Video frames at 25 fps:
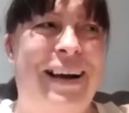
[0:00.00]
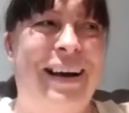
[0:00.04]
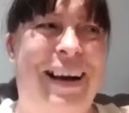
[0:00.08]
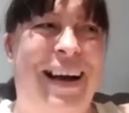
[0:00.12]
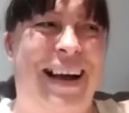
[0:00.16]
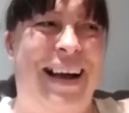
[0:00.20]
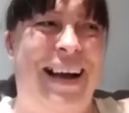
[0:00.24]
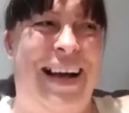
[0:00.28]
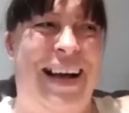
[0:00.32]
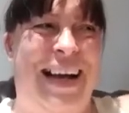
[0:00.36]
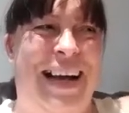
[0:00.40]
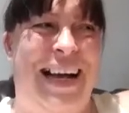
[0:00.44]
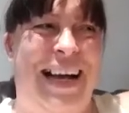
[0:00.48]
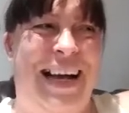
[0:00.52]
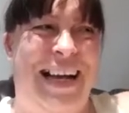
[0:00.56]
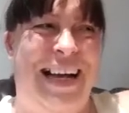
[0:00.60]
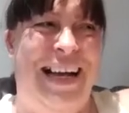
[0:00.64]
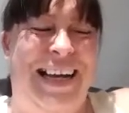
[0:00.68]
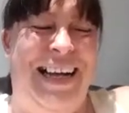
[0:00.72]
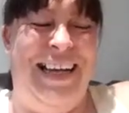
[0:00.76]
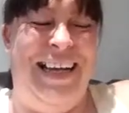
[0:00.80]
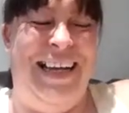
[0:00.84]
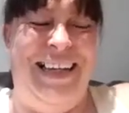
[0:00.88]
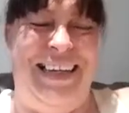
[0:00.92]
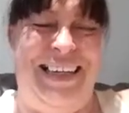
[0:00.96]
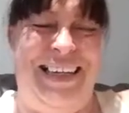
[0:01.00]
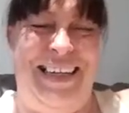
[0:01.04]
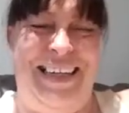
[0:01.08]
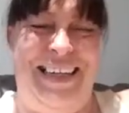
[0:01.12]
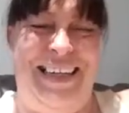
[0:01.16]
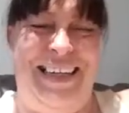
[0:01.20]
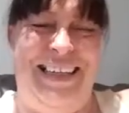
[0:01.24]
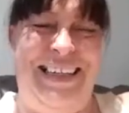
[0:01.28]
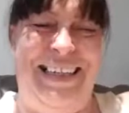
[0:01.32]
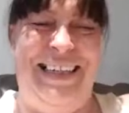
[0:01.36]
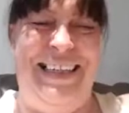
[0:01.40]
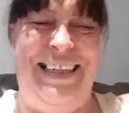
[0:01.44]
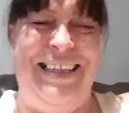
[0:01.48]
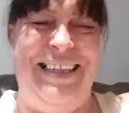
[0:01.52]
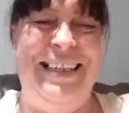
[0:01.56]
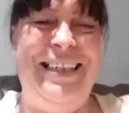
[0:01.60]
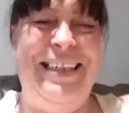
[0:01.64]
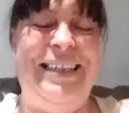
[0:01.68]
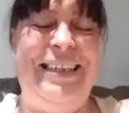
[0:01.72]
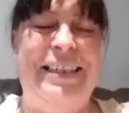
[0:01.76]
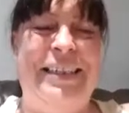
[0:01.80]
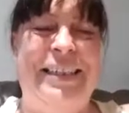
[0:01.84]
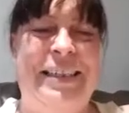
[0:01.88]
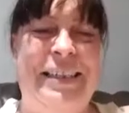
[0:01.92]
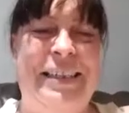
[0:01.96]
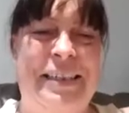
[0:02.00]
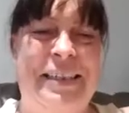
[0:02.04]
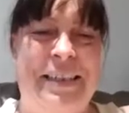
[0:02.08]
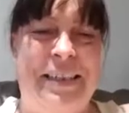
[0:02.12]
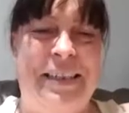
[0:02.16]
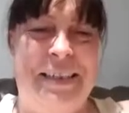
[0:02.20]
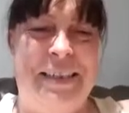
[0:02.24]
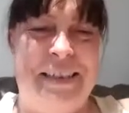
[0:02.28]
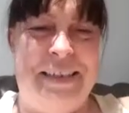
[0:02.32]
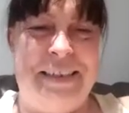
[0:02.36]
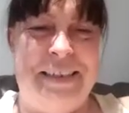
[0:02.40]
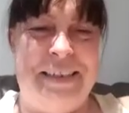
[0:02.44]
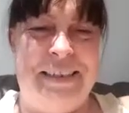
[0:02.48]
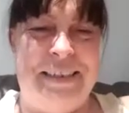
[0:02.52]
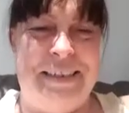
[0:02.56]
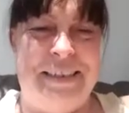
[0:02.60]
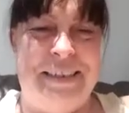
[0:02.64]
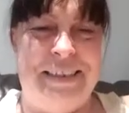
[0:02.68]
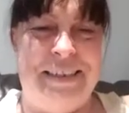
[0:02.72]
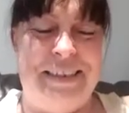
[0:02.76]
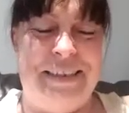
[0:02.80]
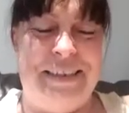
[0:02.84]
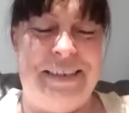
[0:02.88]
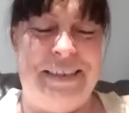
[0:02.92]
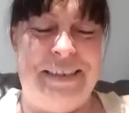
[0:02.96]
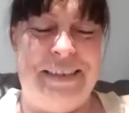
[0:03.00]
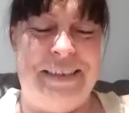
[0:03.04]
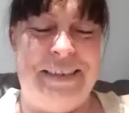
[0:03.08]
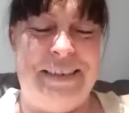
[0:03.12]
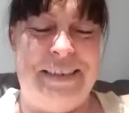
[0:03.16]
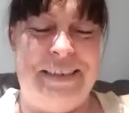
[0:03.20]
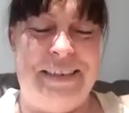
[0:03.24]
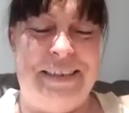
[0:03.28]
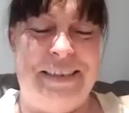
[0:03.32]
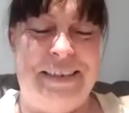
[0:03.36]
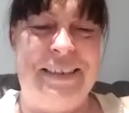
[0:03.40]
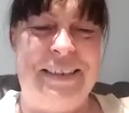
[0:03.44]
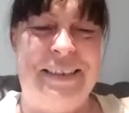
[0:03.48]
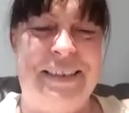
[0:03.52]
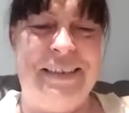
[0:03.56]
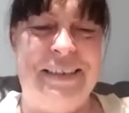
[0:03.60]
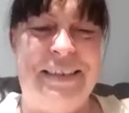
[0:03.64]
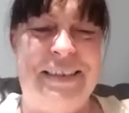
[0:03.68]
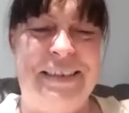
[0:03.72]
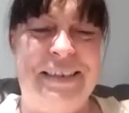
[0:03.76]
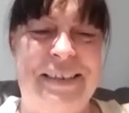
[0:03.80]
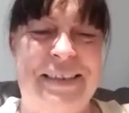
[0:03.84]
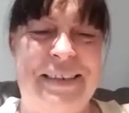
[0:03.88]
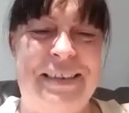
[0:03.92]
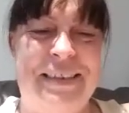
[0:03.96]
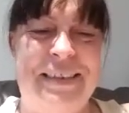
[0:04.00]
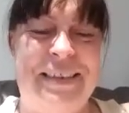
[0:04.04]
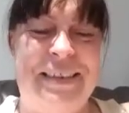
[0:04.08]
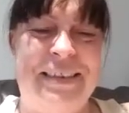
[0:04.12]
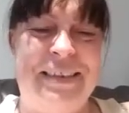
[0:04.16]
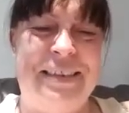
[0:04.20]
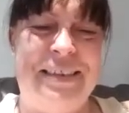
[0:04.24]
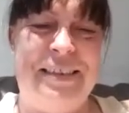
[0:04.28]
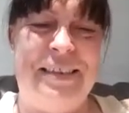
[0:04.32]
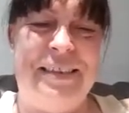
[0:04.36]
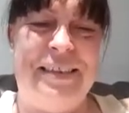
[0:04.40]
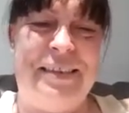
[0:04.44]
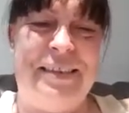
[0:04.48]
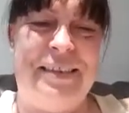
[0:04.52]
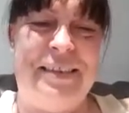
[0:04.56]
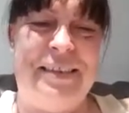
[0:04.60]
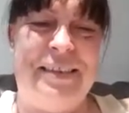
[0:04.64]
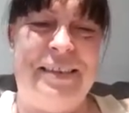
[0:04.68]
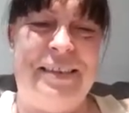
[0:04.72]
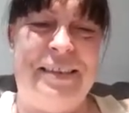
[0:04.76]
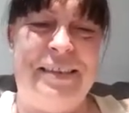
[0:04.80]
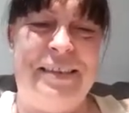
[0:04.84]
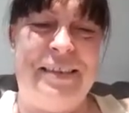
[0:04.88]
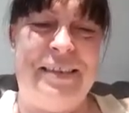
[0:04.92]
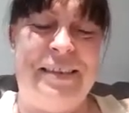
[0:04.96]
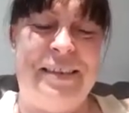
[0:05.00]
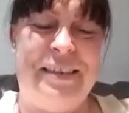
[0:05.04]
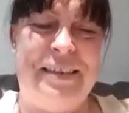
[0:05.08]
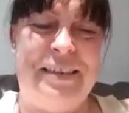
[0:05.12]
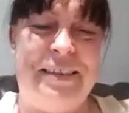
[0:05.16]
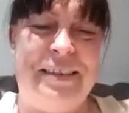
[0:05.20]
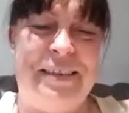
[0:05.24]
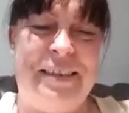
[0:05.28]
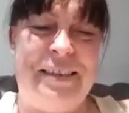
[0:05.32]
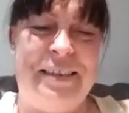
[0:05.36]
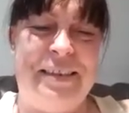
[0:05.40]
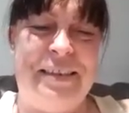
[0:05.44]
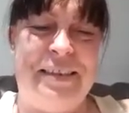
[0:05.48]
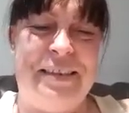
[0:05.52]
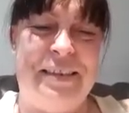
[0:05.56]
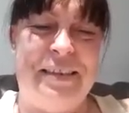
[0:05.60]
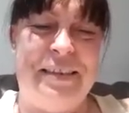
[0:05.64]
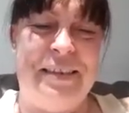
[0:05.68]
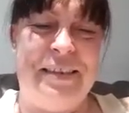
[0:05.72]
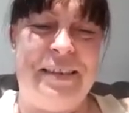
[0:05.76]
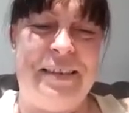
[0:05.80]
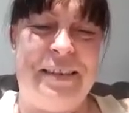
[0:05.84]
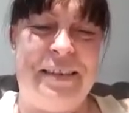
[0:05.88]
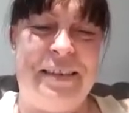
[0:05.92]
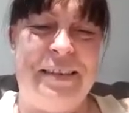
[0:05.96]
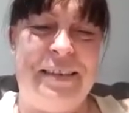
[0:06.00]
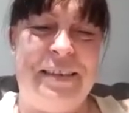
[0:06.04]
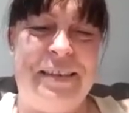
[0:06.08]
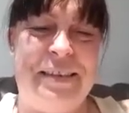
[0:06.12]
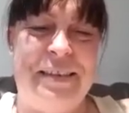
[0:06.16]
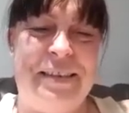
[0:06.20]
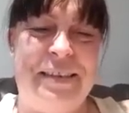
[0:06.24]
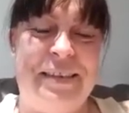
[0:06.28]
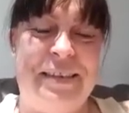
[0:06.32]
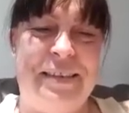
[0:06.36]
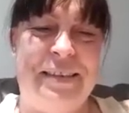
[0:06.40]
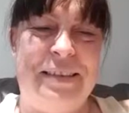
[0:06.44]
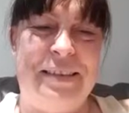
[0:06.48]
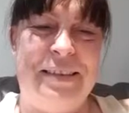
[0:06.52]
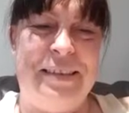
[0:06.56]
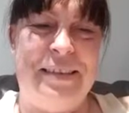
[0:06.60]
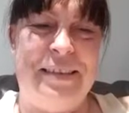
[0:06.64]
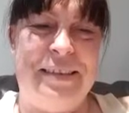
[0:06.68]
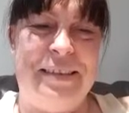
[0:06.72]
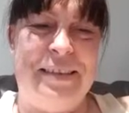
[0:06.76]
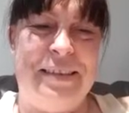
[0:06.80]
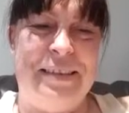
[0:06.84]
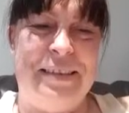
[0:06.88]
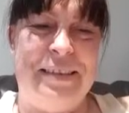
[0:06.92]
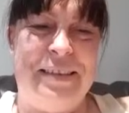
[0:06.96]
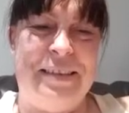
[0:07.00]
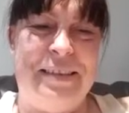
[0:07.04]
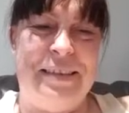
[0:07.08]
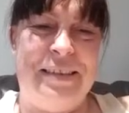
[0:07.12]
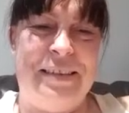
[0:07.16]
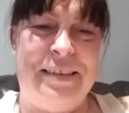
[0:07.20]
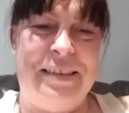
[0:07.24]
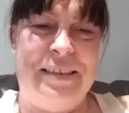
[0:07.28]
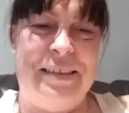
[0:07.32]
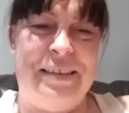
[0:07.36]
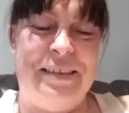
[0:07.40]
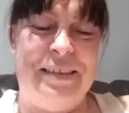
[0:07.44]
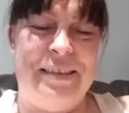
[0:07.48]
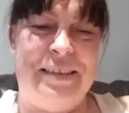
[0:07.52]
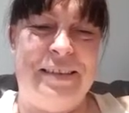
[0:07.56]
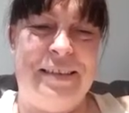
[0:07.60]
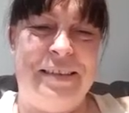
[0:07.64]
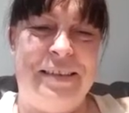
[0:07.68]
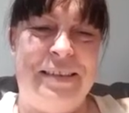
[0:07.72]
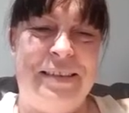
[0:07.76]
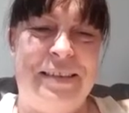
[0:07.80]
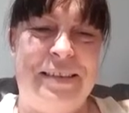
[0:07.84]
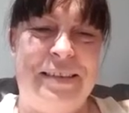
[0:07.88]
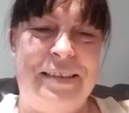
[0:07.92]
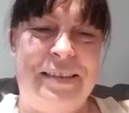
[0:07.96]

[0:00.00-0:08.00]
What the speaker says: No words are spoken by the person on screen.